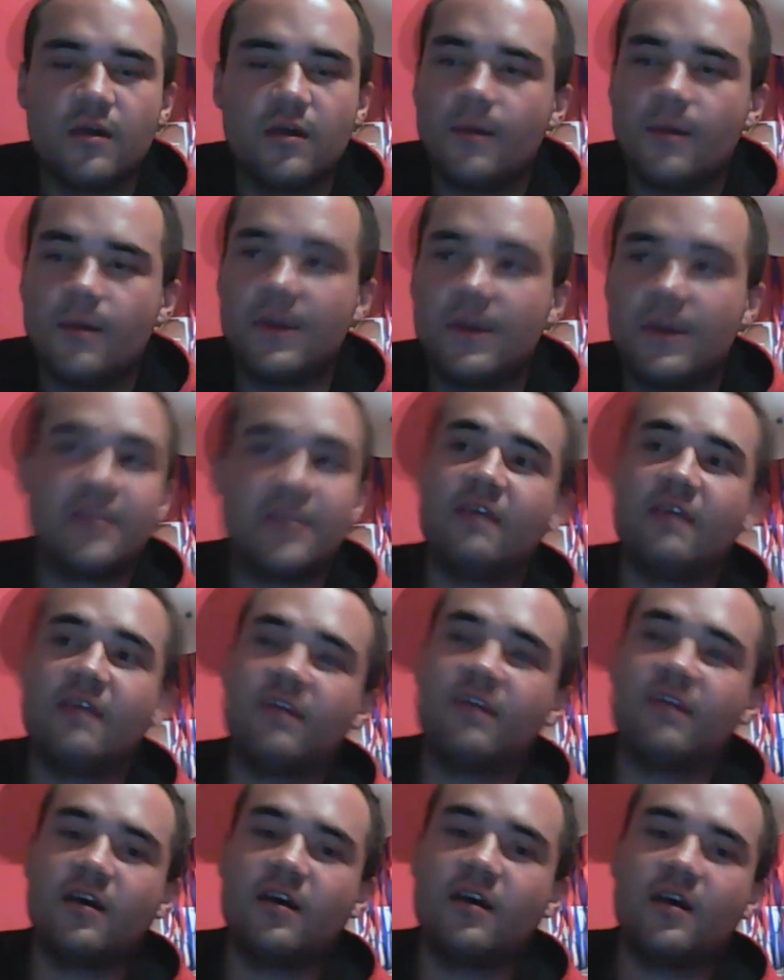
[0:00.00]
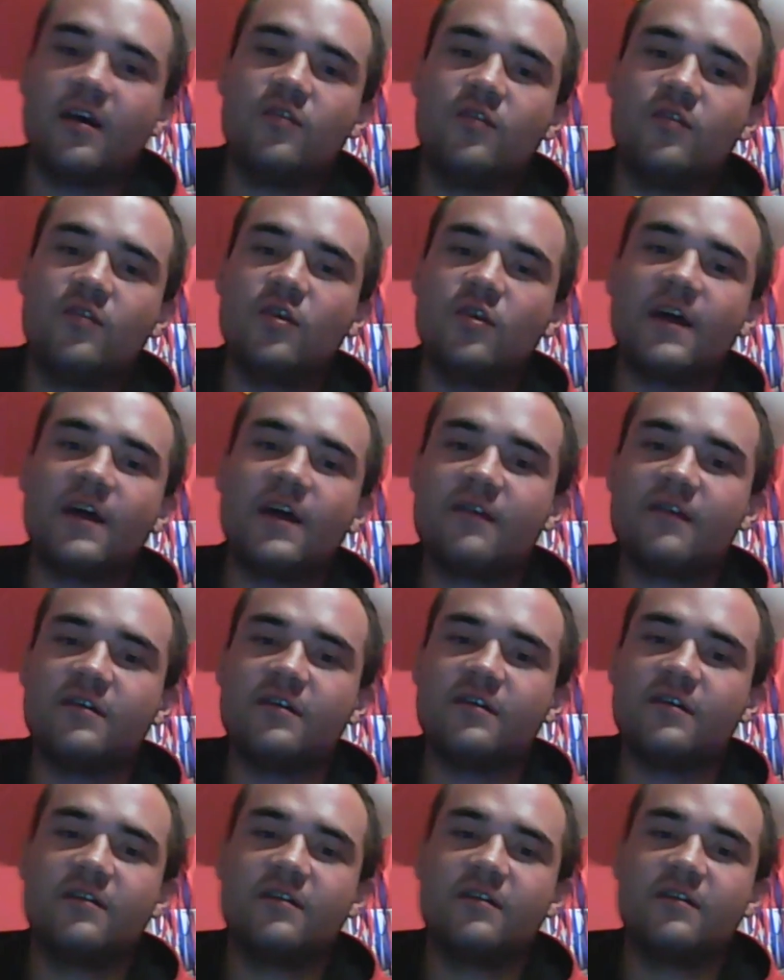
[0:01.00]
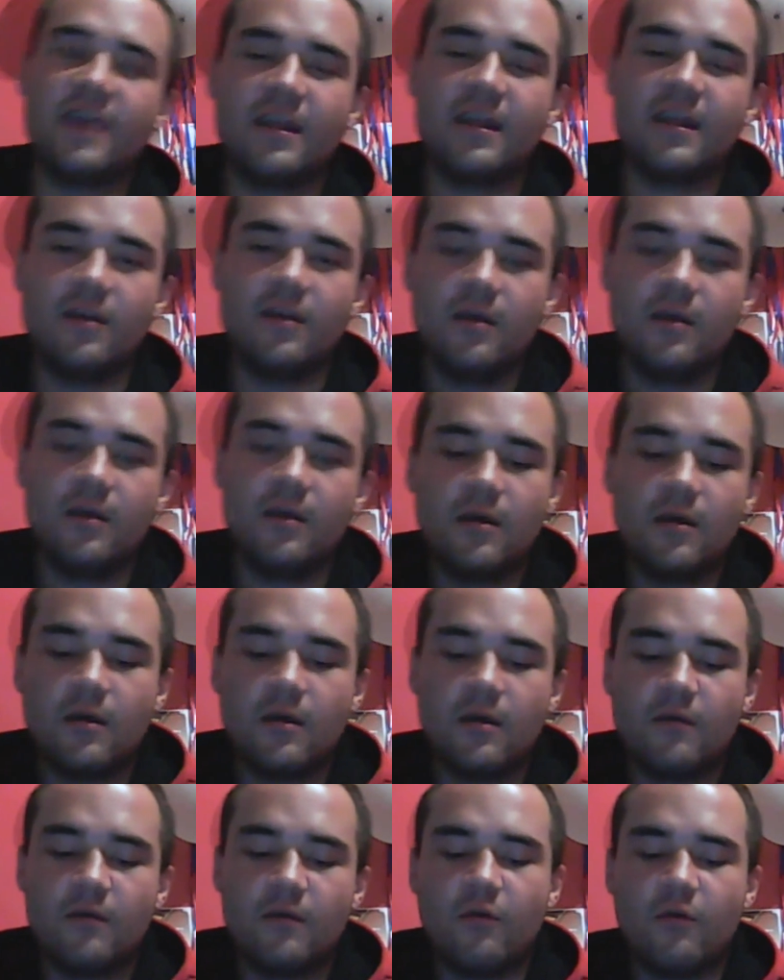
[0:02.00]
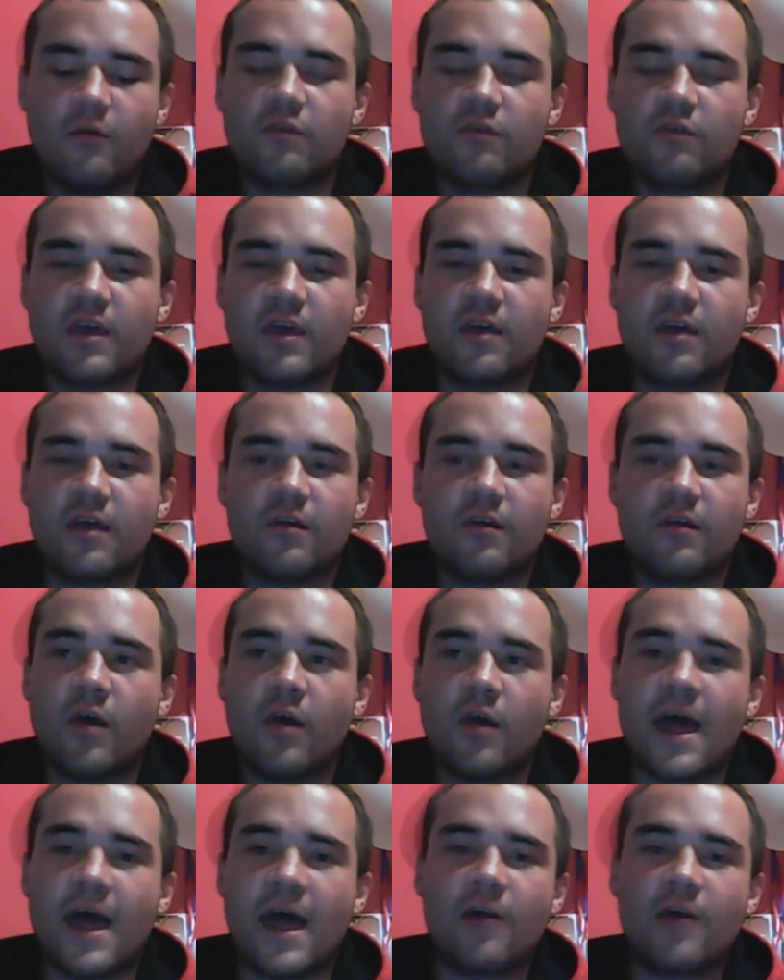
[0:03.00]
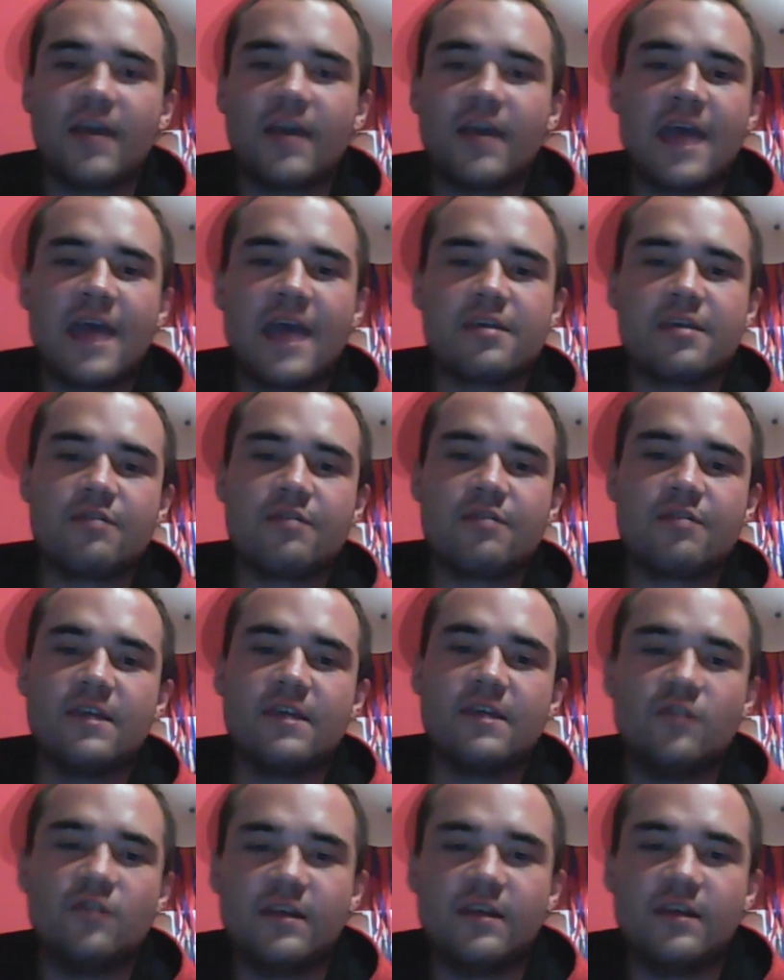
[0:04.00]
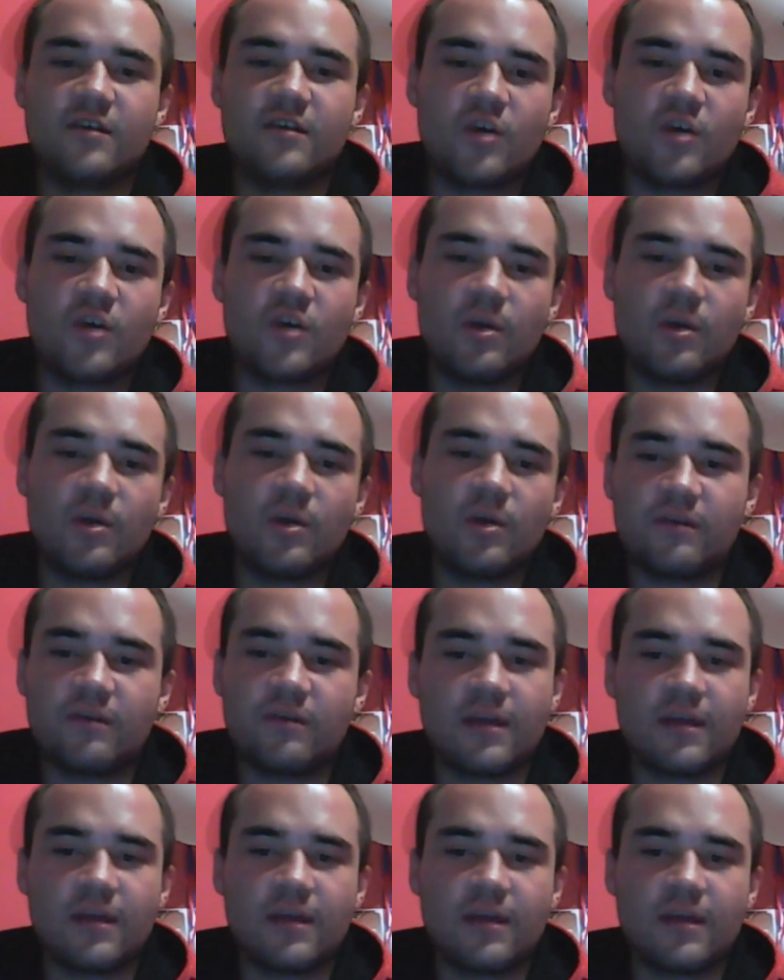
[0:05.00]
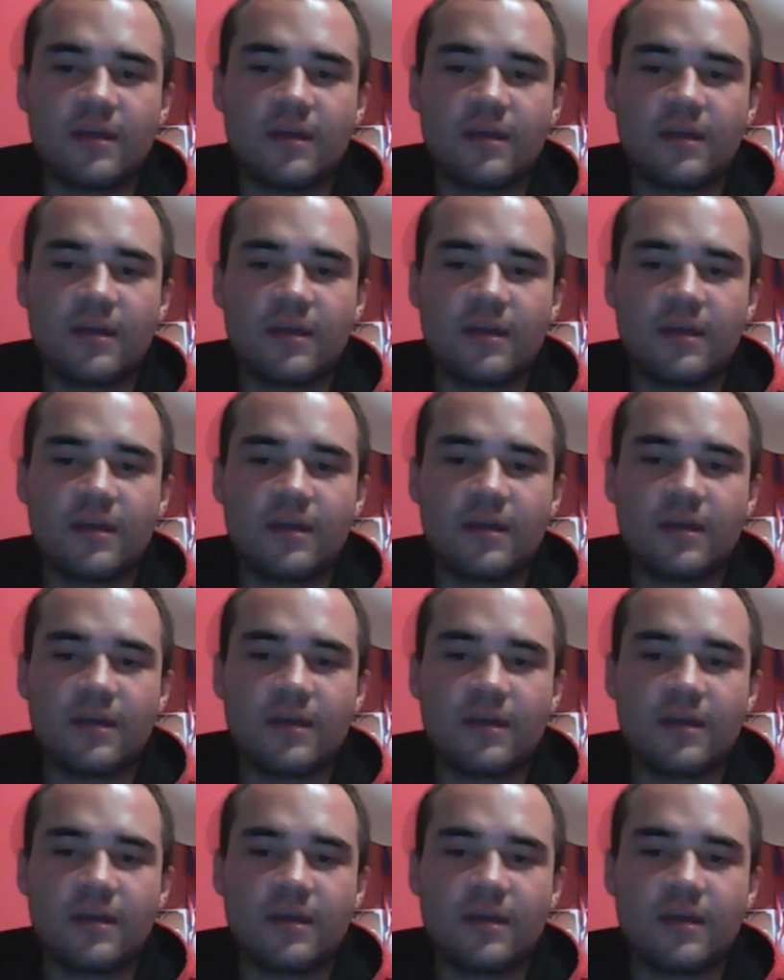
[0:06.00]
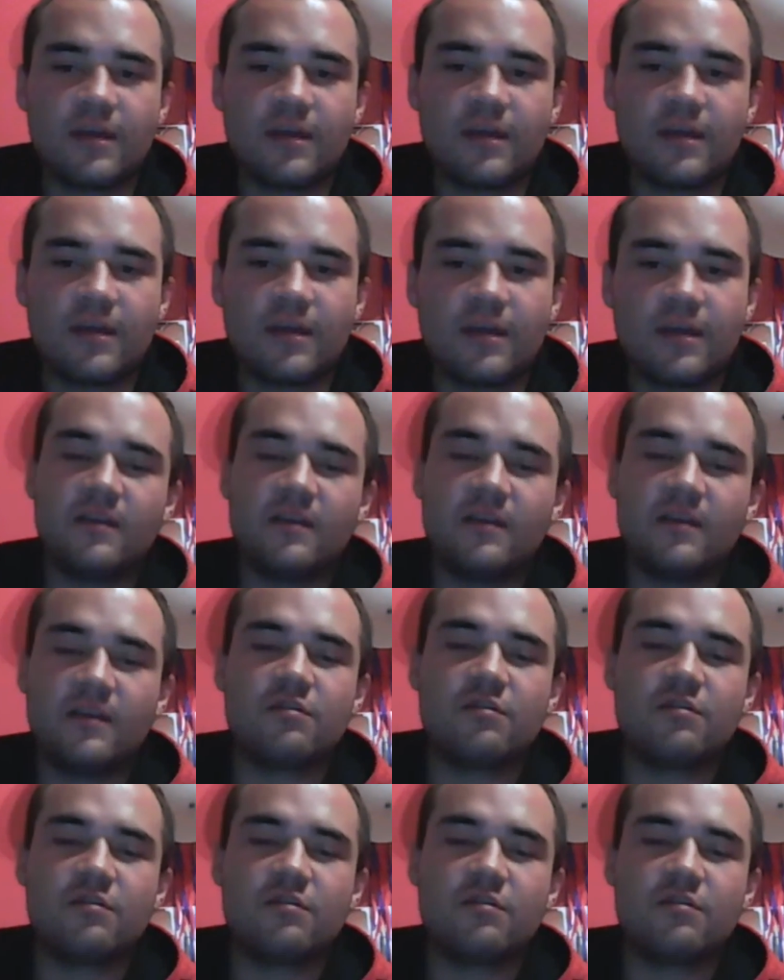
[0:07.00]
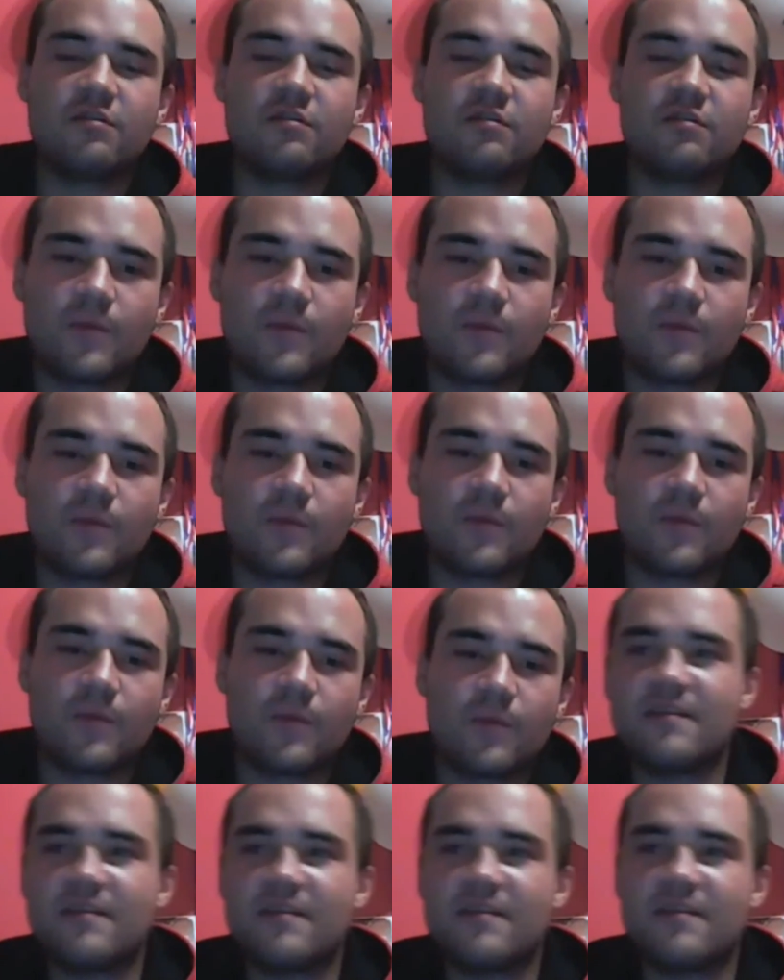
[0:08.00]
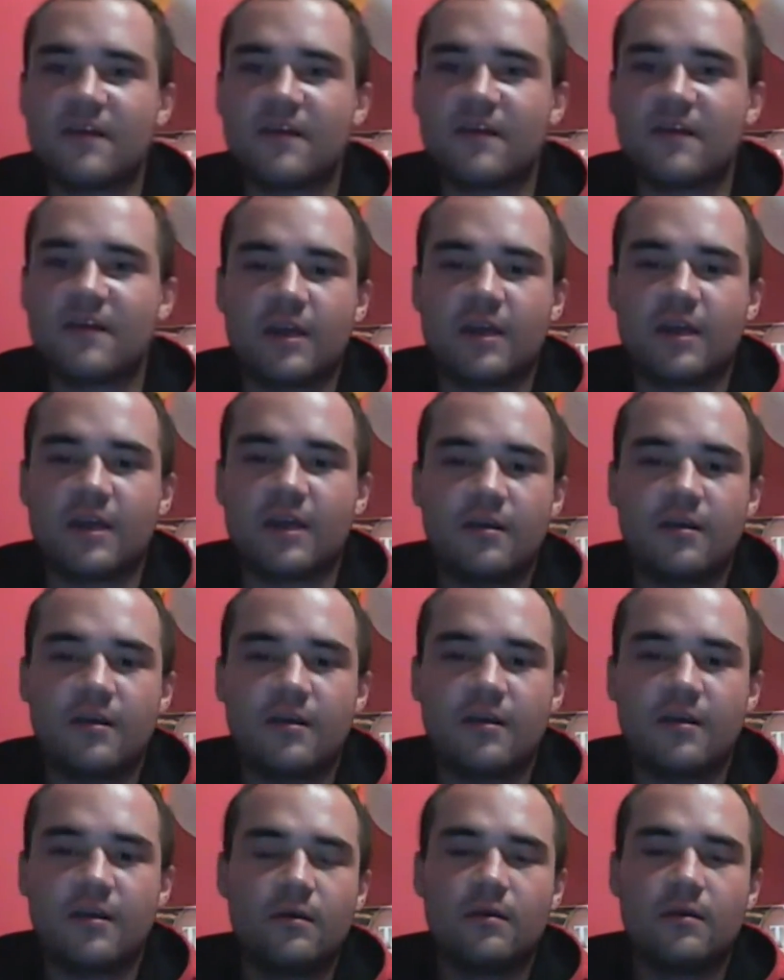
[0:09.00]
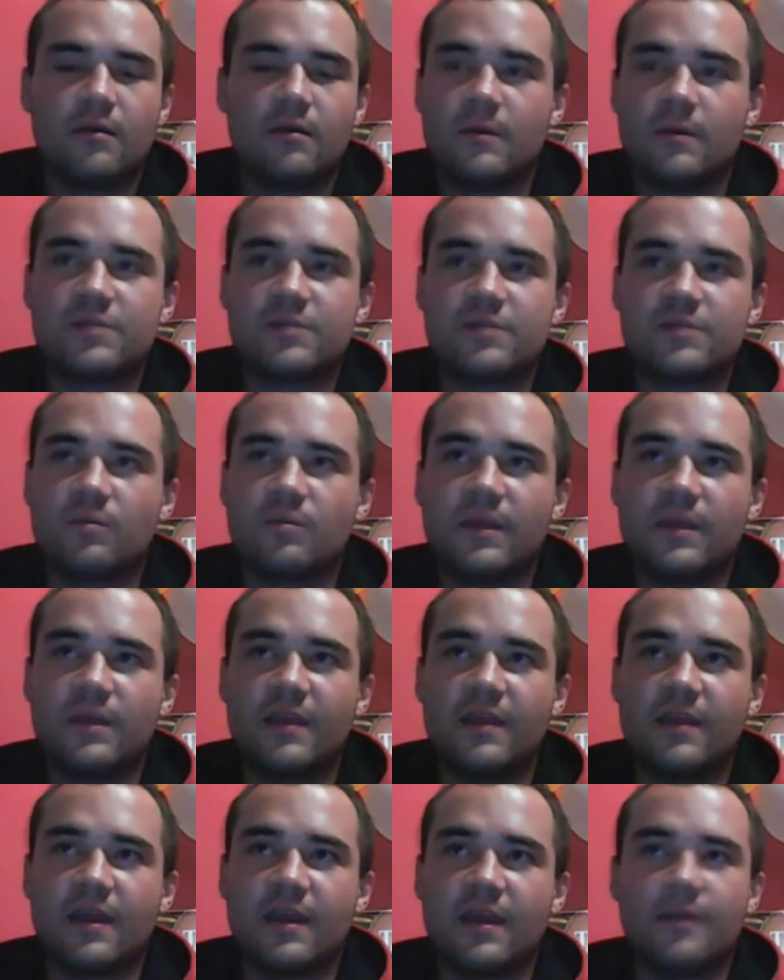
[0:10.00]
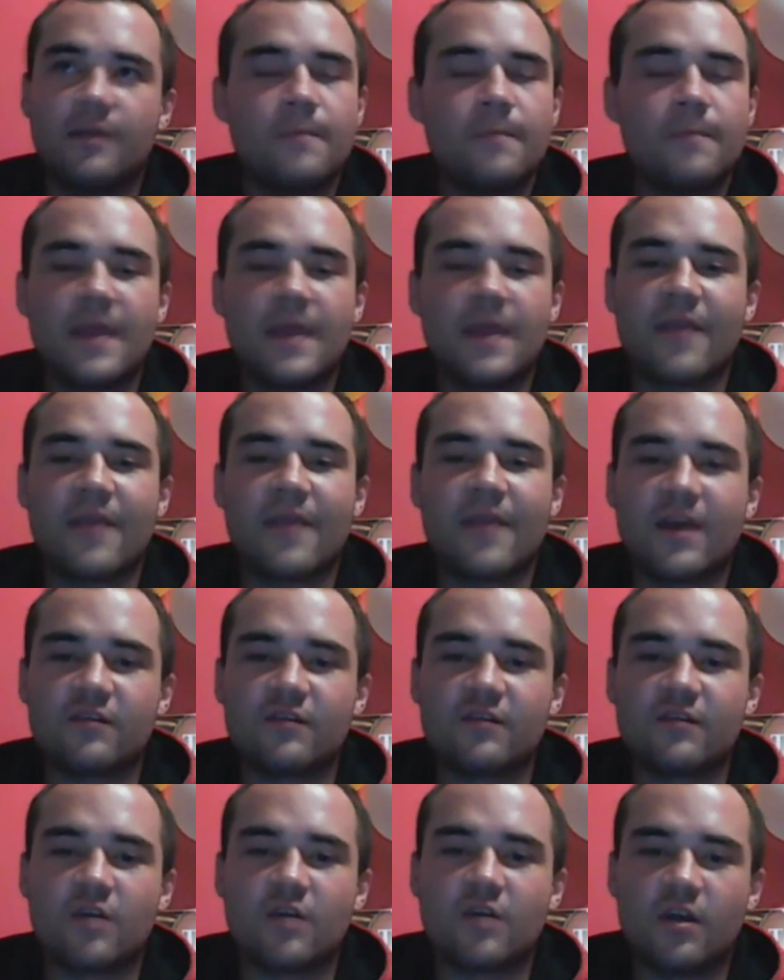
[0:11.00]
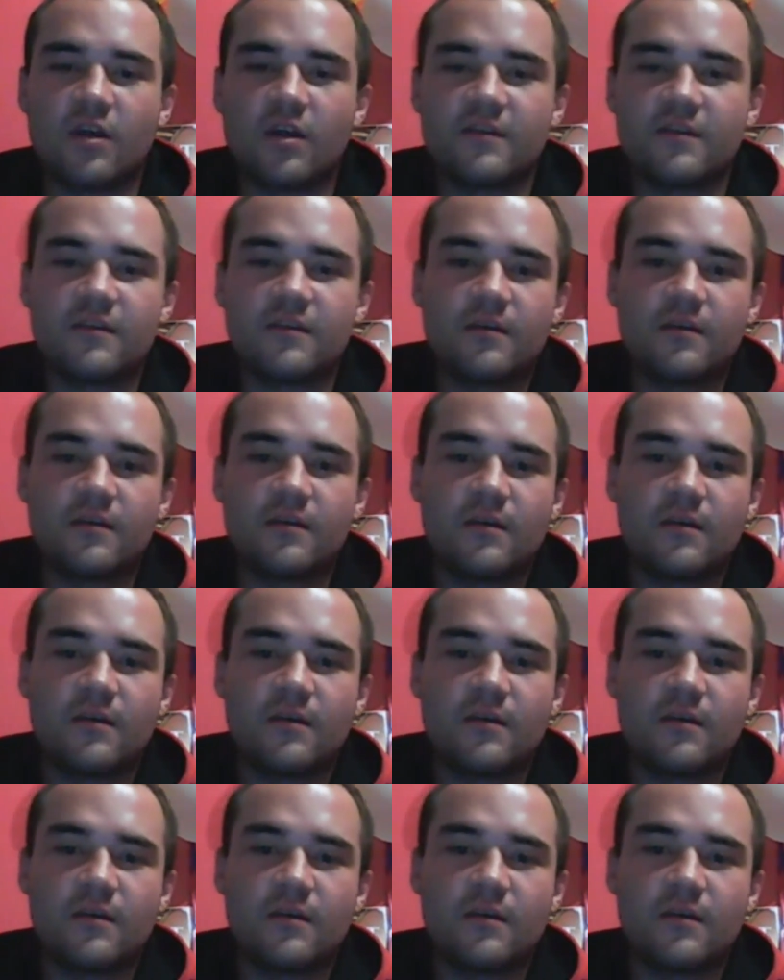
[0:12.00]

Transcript: But there's a 2010 Audi A3 2-liter turbo diesel that I want. That's 3 times the price, 90,000 rand, which will be then $9,000.